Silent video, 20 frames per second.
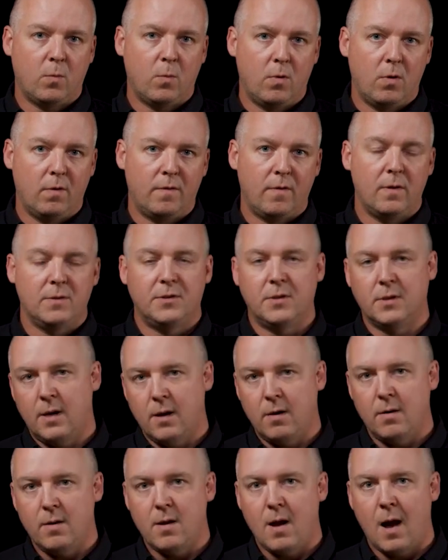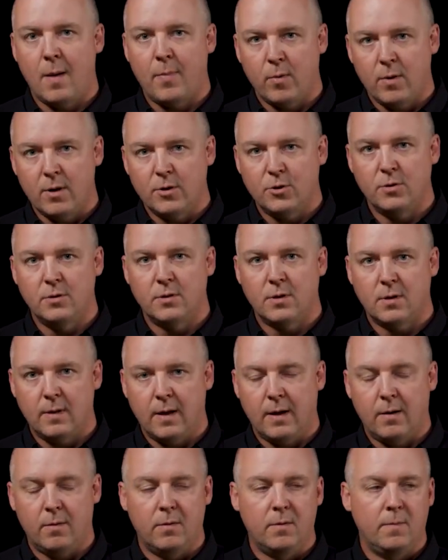Wolf Security Operations
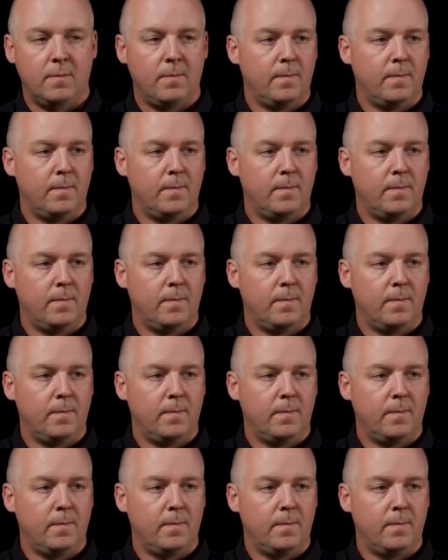Cloud.